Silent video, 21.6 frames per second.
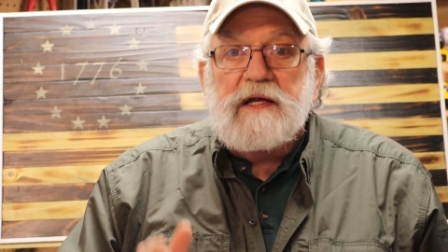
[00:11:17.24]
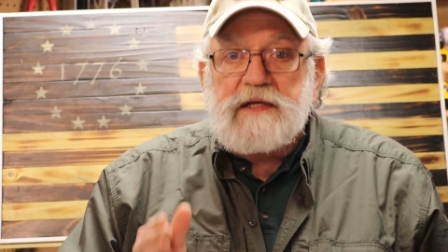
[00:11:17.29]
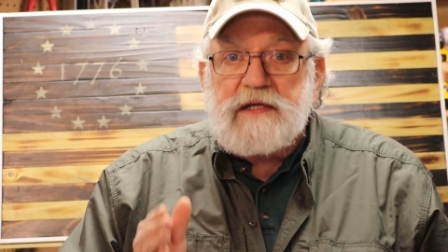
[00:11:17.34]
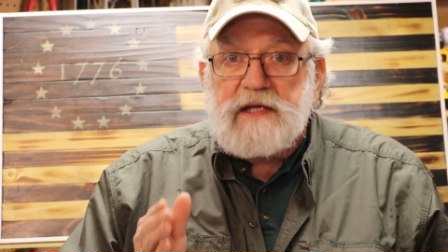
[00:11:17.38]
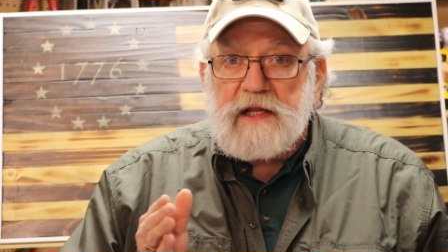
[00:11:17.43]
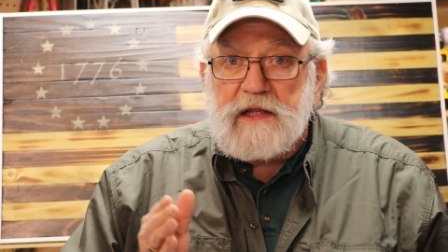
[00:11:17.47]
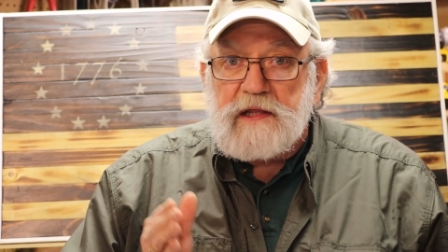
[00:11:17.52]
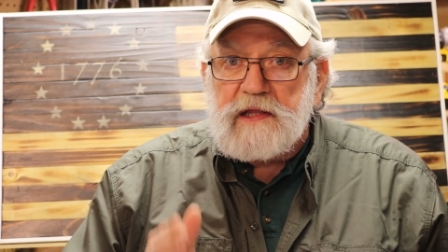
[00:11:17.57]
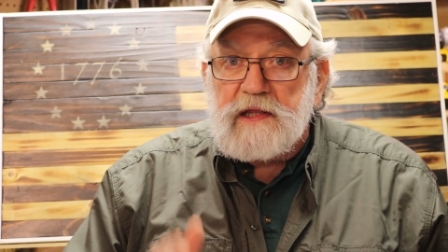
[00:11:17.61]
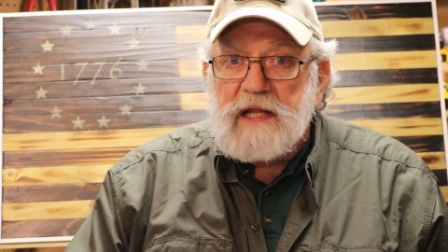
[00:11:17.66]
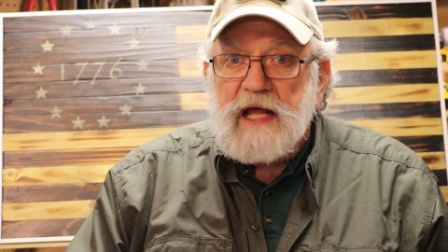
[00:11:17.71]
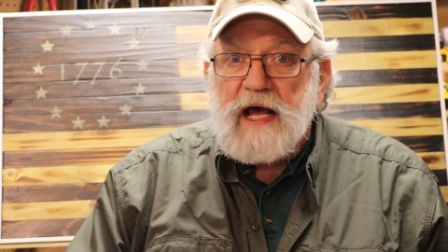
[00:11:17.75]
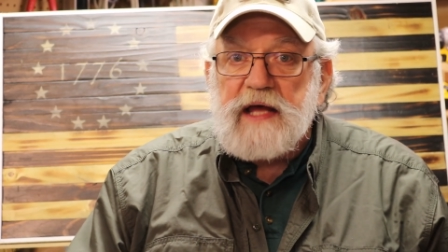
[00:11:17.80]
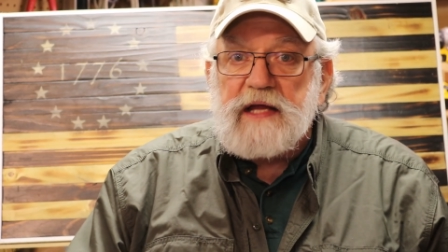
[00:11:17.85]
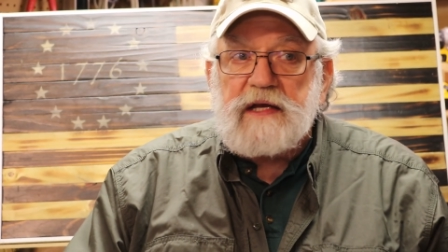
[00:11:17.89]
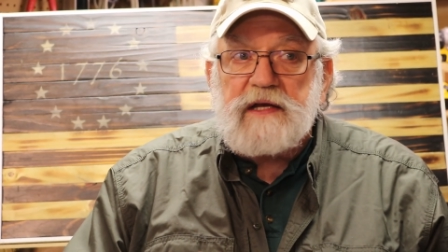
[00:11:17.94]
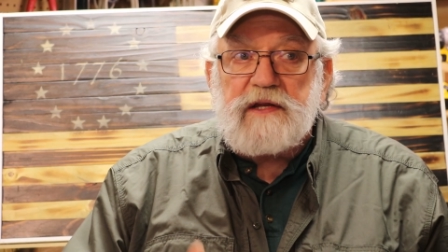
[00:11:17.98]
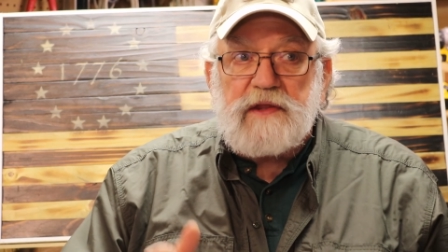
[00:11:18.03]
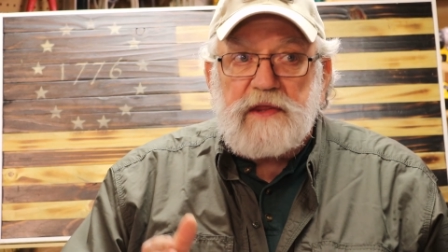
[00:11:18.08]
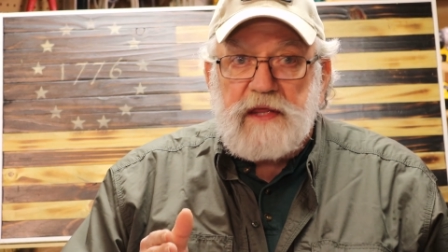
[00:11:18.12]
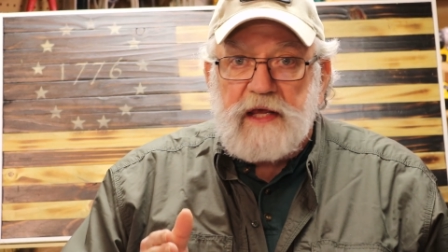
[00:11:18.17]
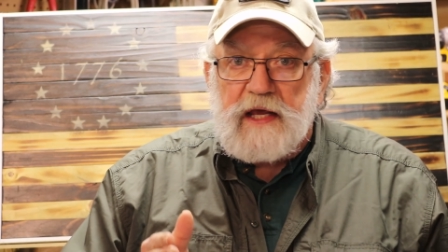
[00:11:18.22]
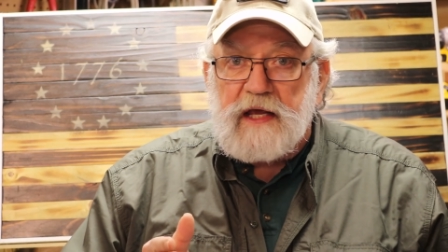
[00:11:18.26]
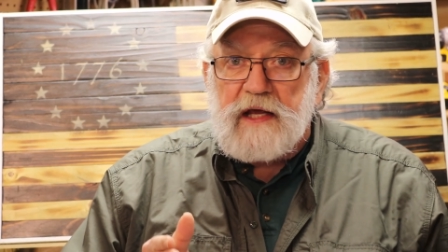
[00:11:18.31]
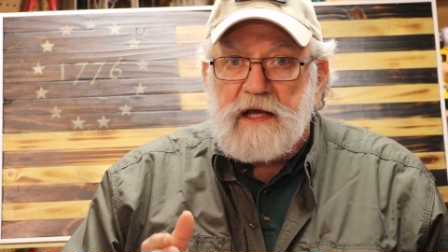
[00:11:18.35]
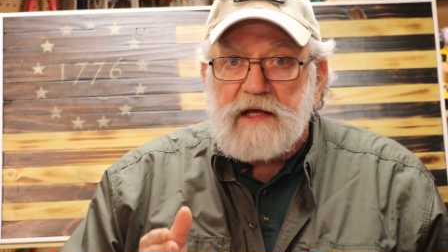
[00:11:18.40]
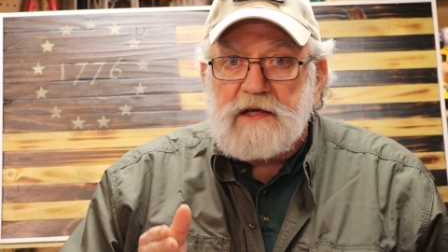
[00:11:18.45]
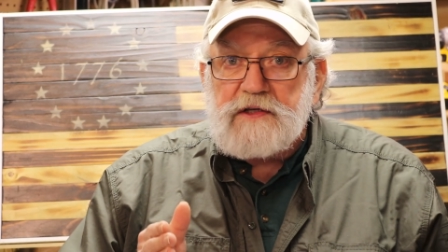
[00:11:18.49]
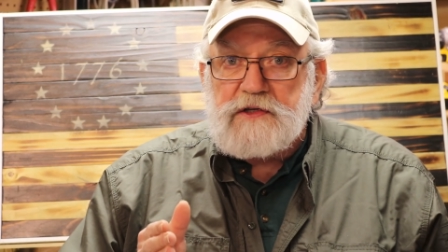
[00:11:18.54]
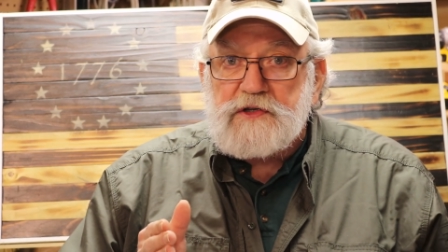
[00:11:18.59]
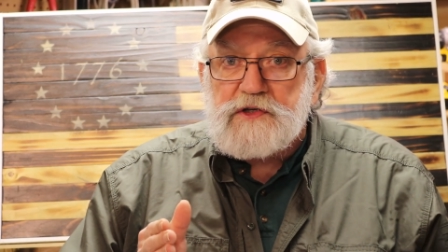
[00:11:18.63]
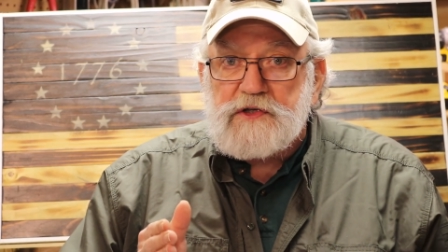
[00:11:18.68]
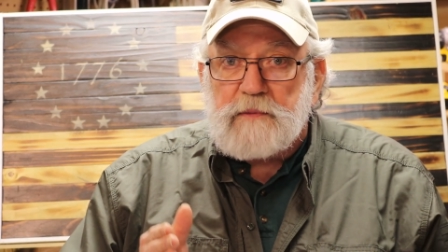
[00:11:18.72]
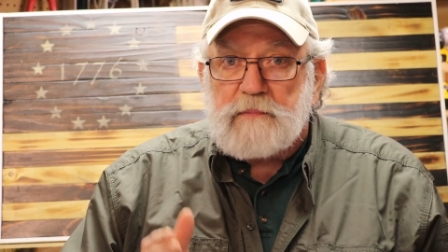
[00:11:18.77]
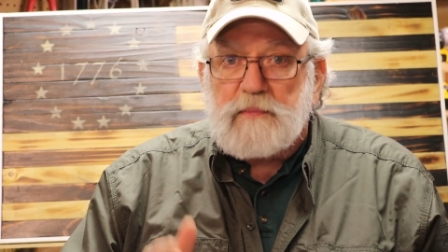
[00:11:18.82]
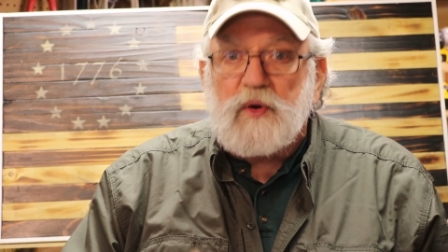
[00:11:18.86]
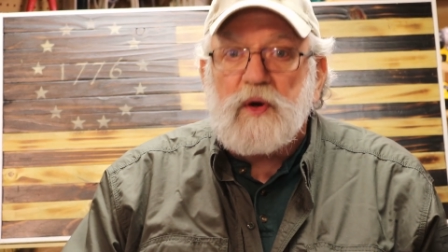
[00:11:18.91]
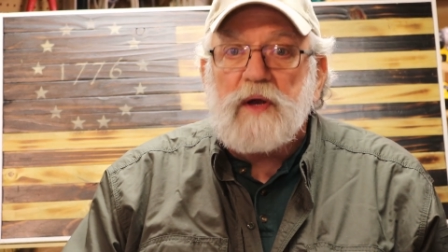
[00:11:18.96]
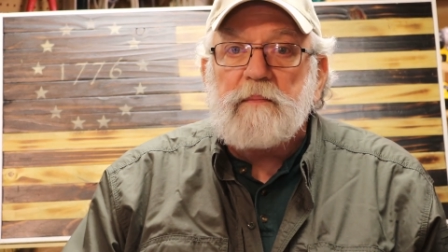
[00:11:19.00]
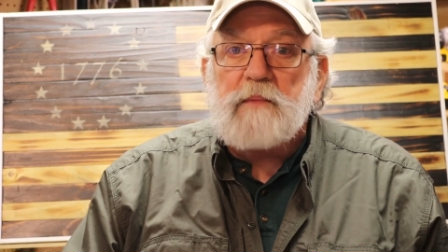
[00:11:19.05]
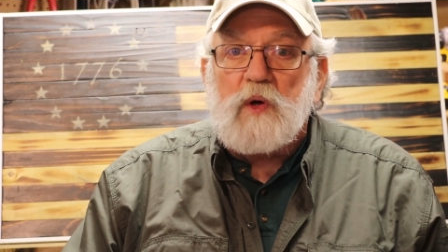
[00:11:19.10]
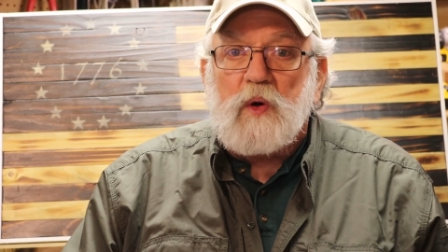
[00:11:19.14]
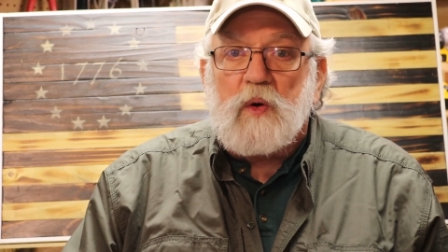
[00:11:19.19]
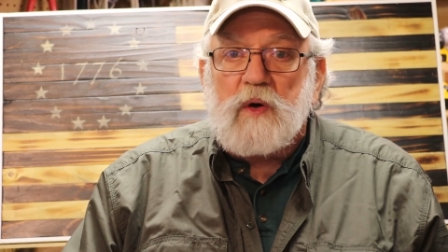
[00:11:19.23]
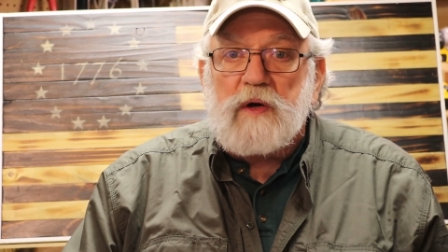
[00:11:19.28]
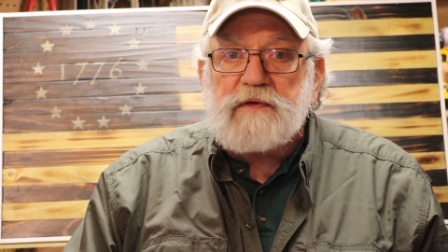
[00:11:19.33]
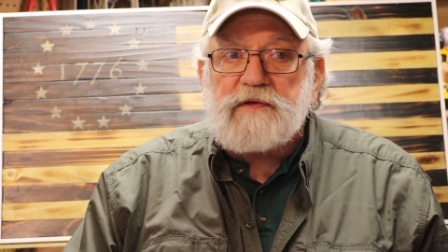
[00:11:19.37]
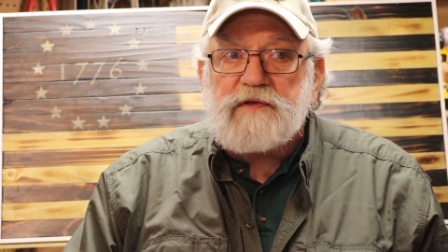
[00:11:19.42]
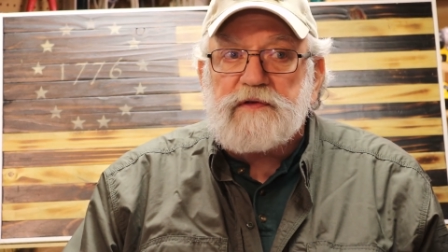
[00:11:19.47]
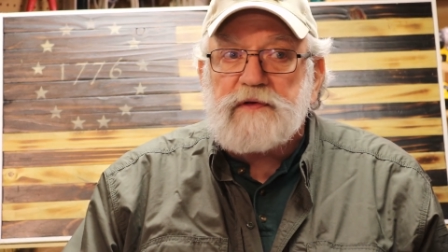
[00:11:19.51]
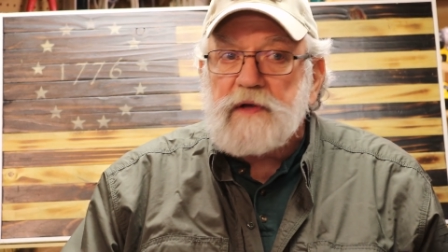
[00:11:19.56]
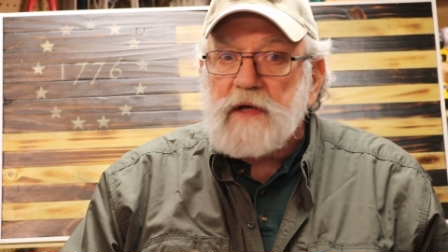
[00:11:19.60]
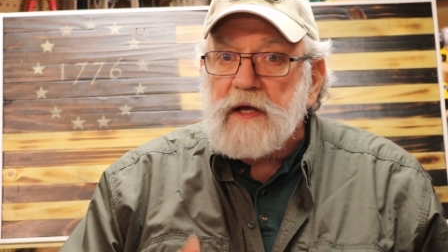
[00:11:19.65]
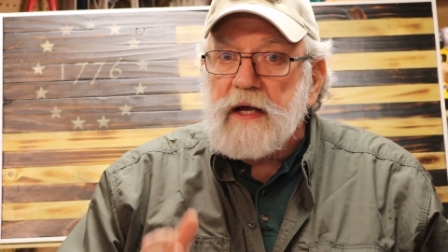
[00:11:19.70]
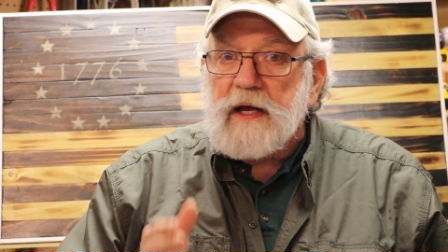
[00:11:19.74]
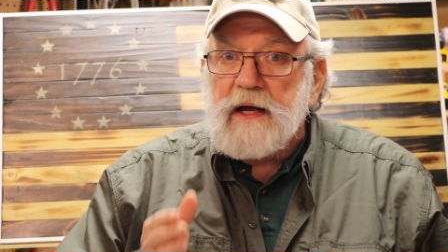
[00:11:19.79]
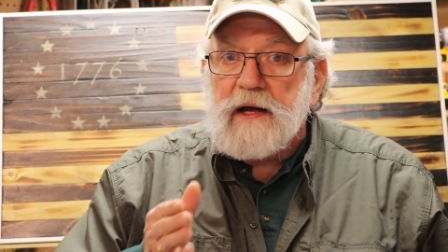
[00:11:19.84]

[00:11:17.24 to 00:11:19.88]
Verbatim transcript: to let the Supreme Courts